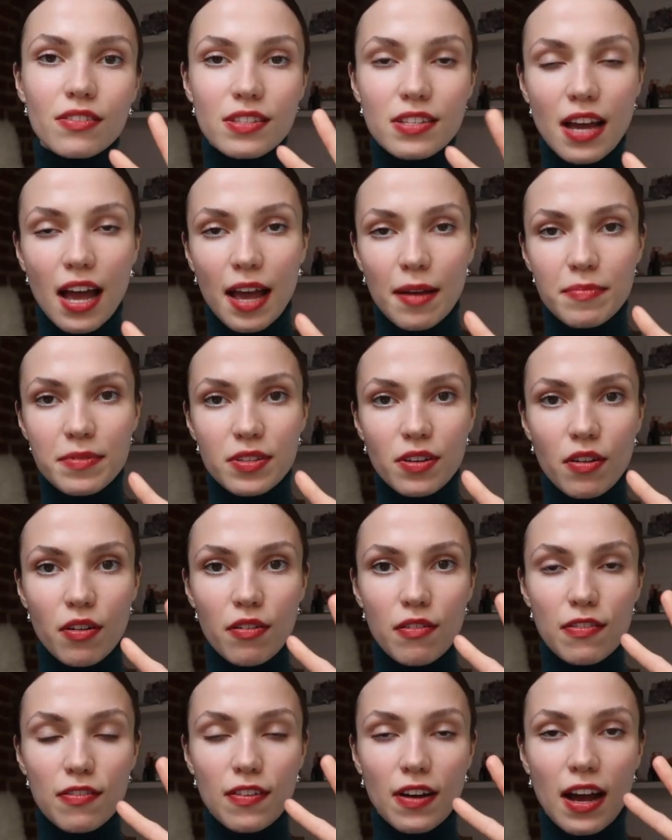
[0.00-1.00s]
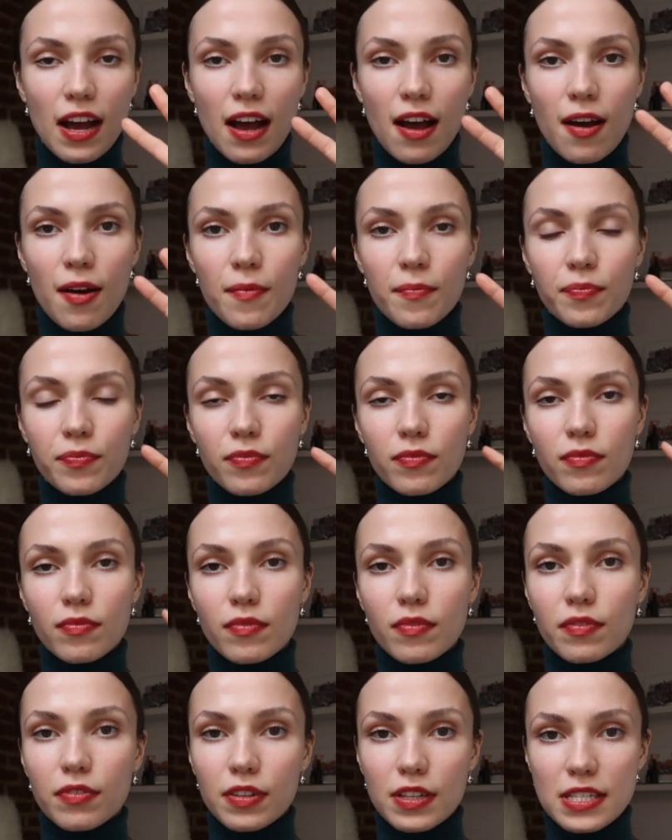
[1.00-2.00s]
Two types of
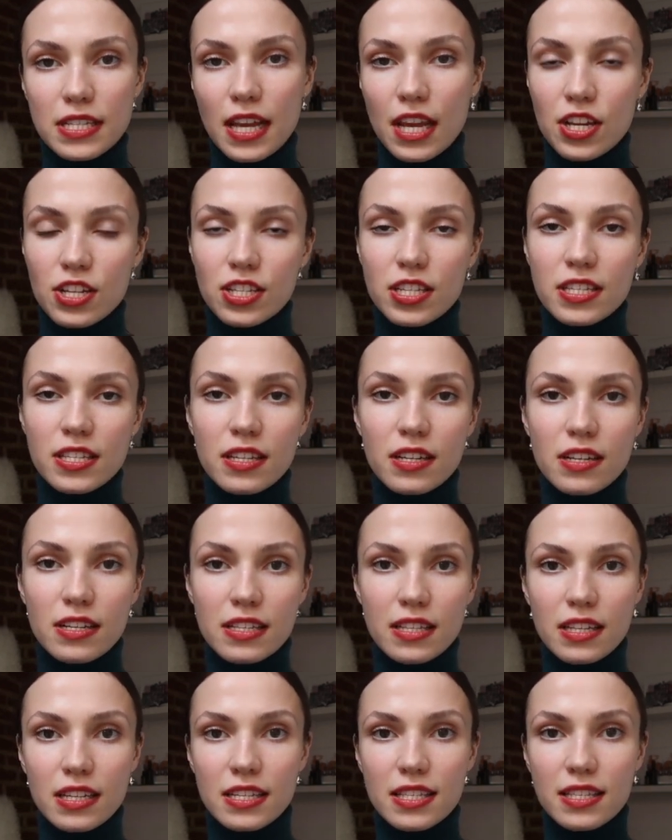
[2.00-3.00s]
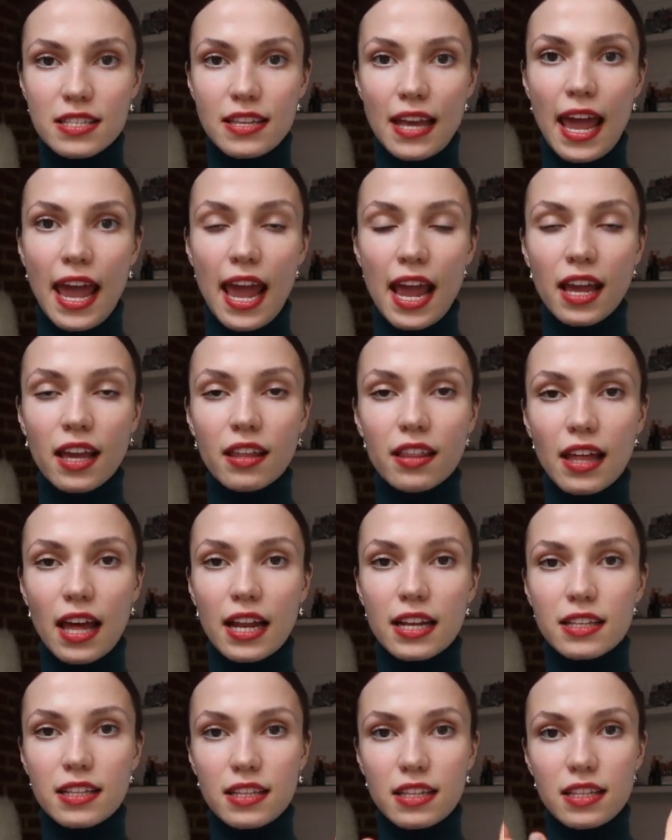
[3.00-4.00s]
flotations. There's this tank
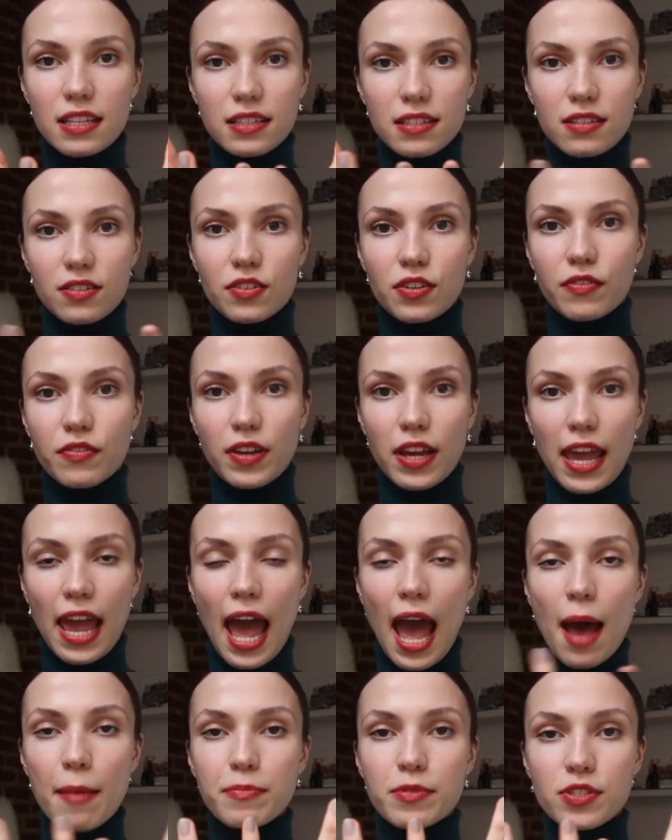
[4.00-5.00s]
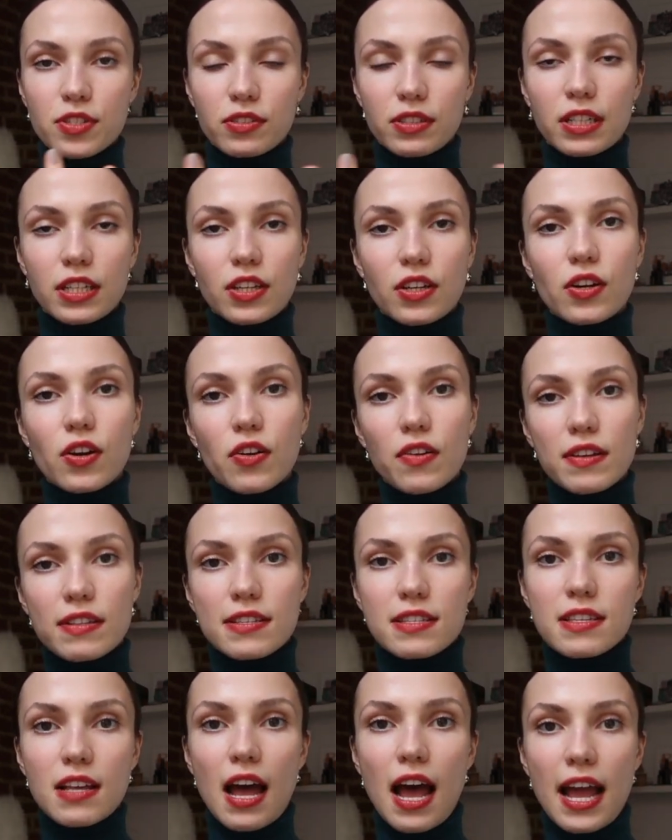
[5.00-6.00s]
that sort of a capsule, and you go
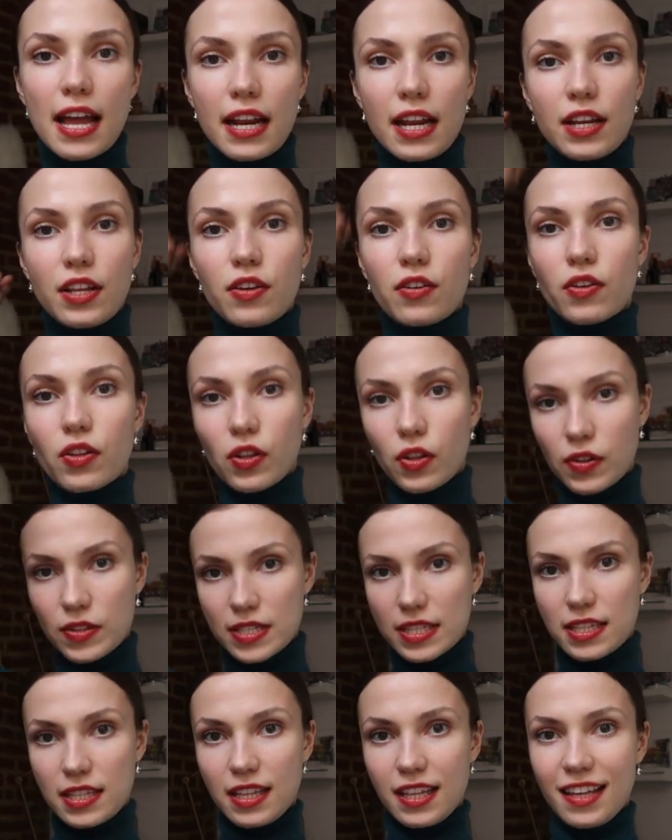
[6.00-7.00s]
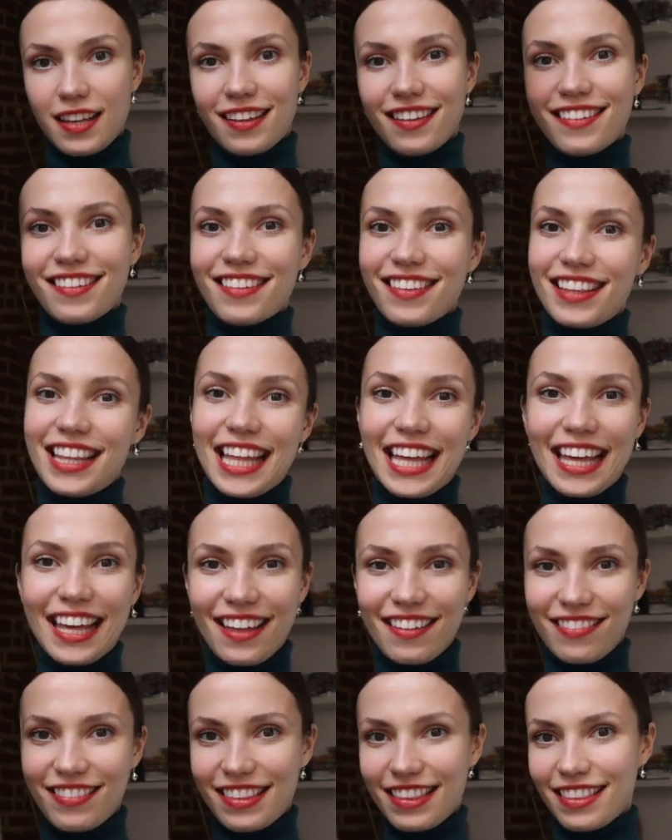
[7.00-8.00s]
inside and you close the
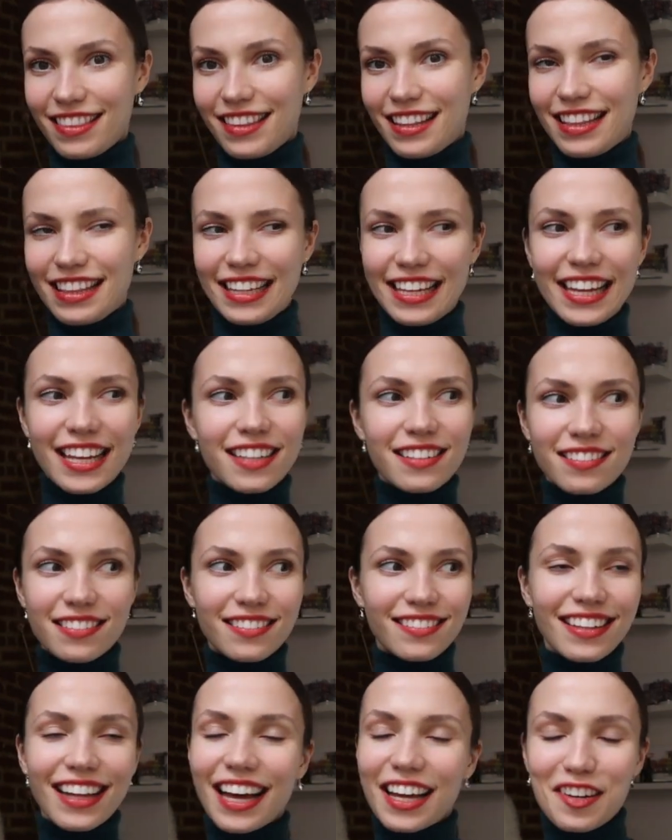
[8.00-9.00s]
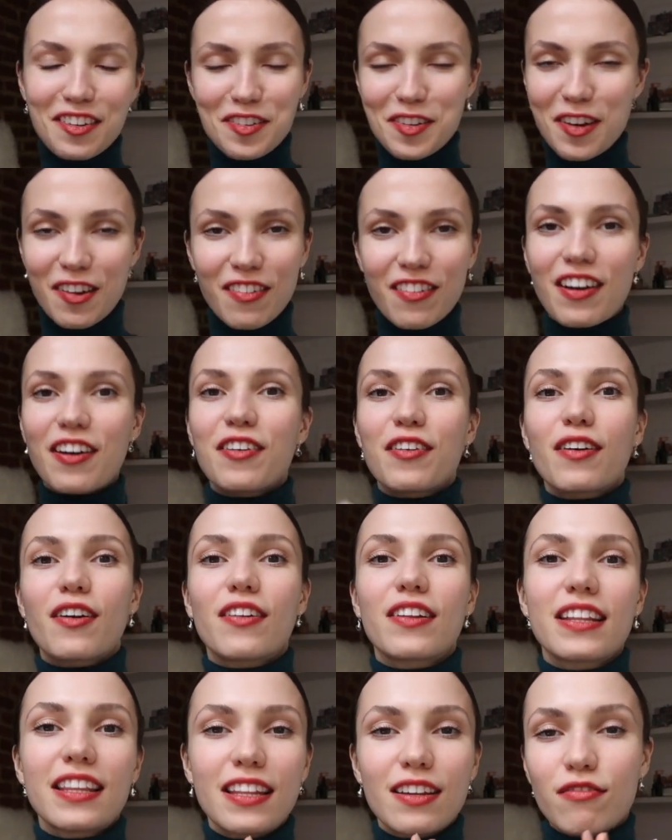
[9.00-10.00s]
lid. I don't know how I
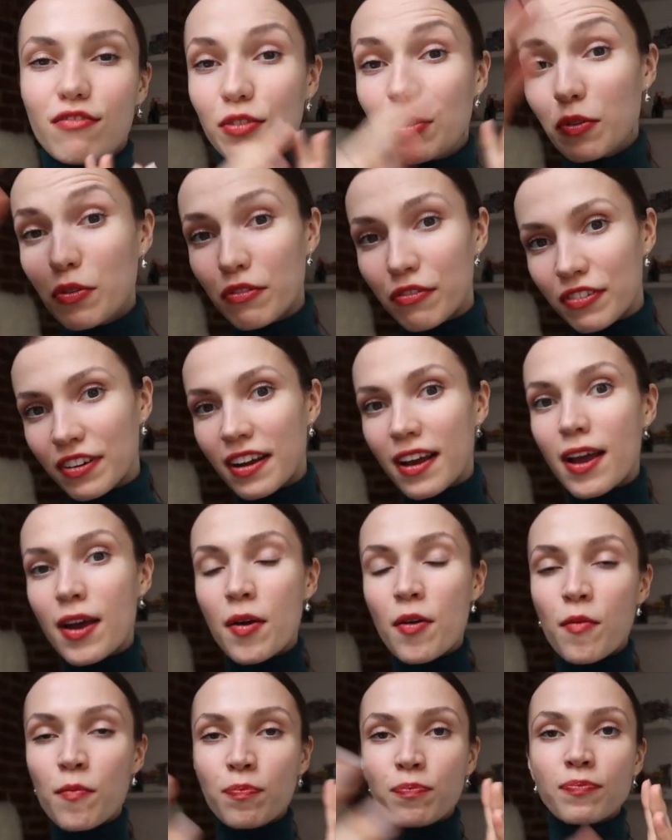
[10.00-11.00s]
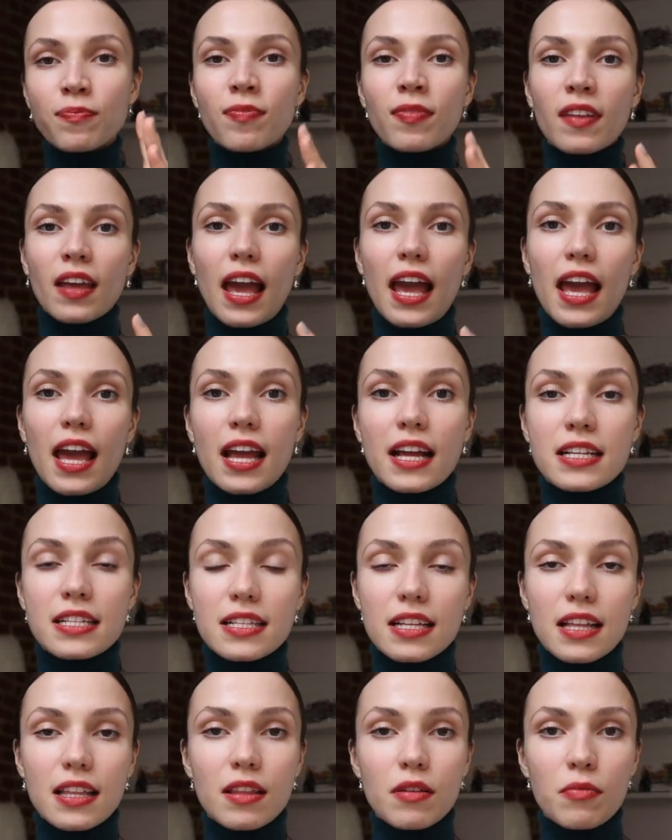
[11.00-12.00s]
call it, the roof.
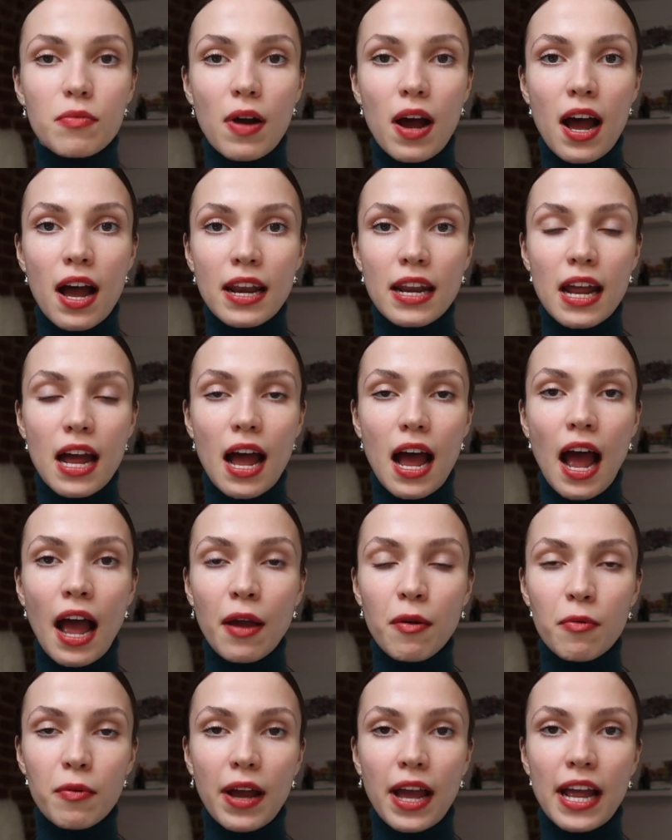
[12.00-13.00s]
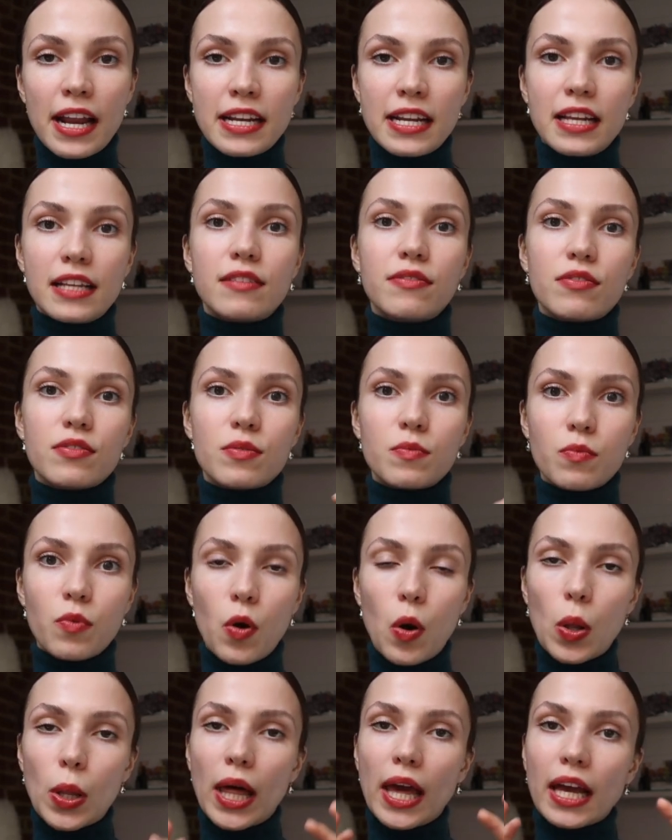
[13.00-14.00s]
And the one I went, it was
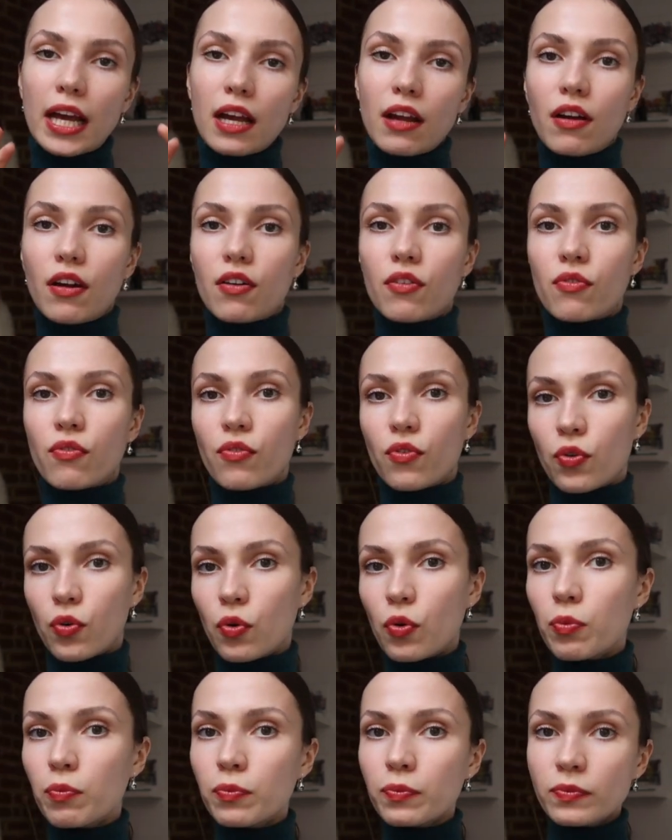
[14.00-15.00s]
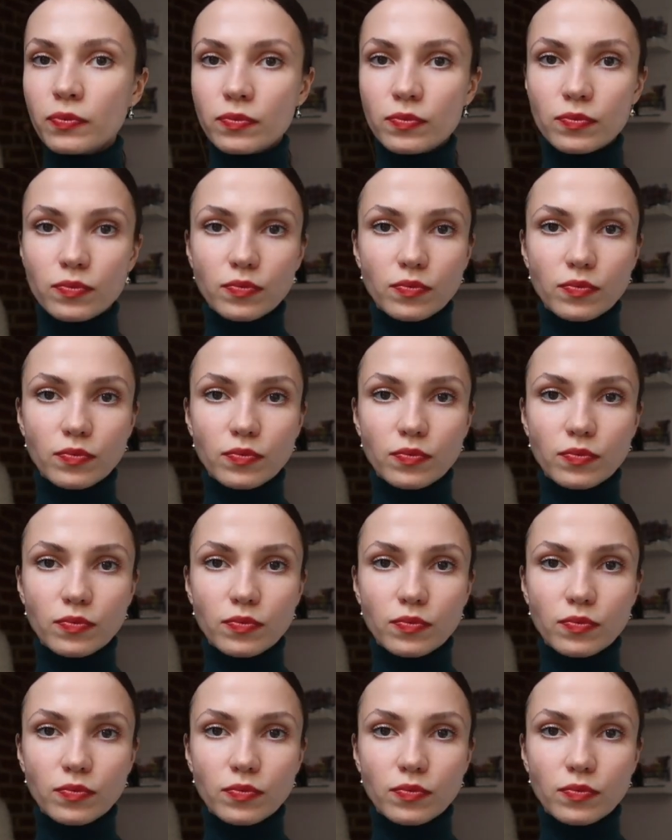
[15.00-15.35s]
more like a room,